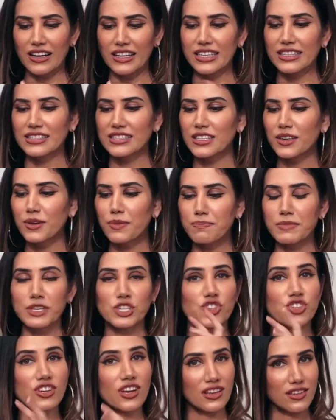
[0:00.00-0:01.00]
It's a
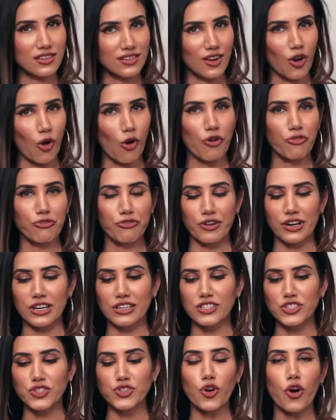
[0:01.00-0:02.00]
mishran of
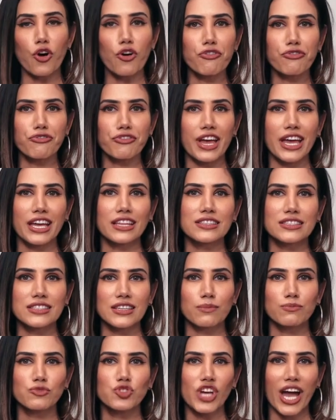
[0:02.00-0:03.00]
sauf and
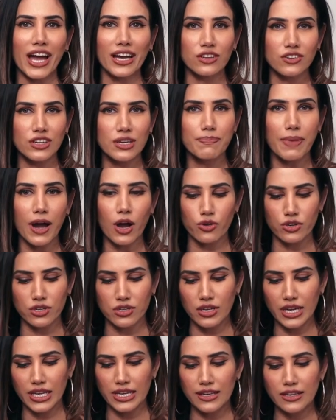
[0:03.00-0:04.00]
some jaggery
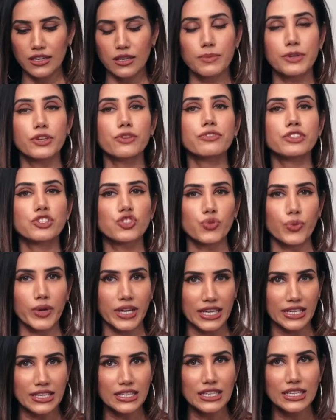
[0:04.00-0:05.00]
powder and a little bit of
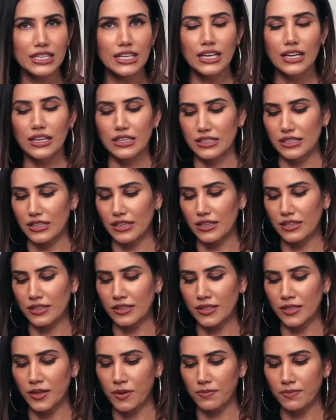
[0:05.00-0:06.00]
ajwain.
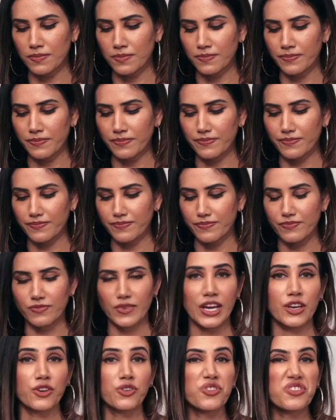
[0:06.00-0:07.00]

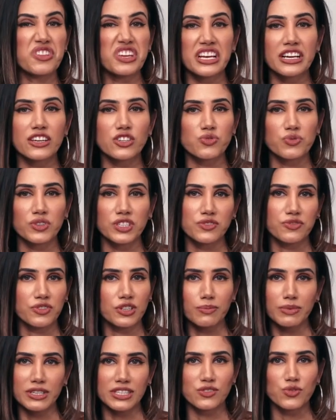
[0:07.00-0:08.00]
I don't know the English words for
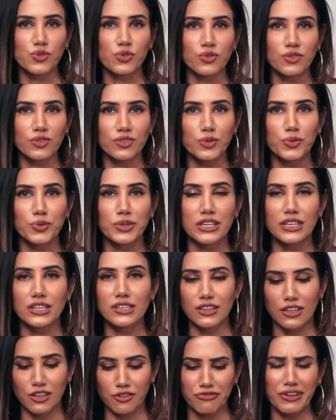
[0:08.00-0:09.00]
it, please Google
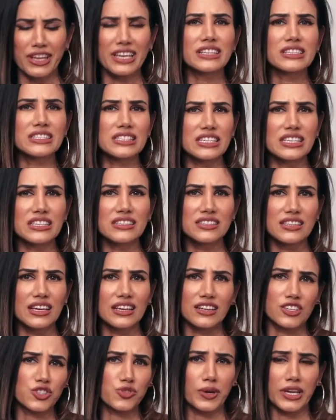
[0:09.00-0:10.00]
it. Fennel seeds
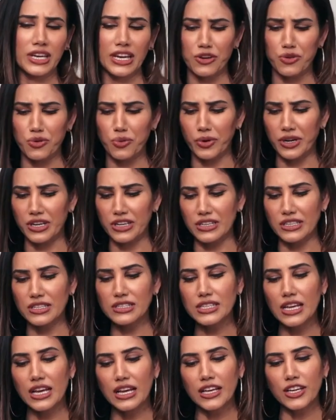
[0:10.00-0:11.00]
and ajwain, I don't know what it
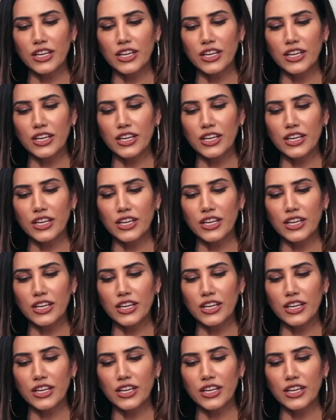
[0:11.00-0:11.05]
is.